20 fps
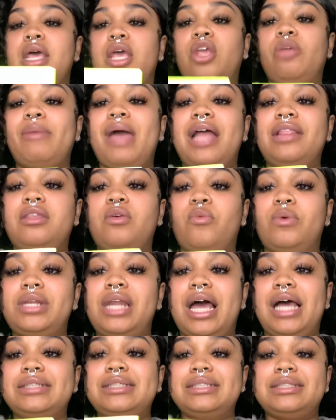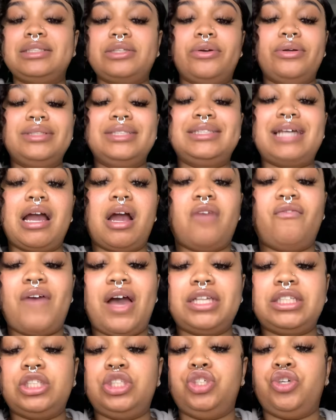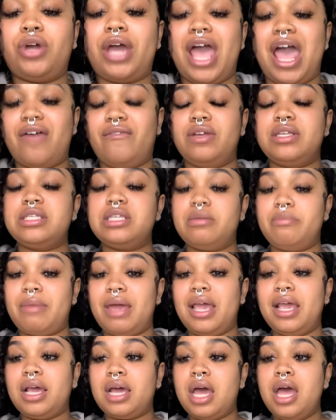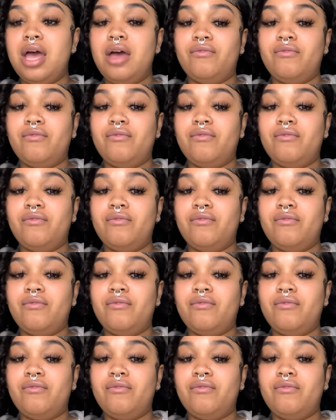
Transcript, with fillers: You may have to realize that certain sacrifices you're having to make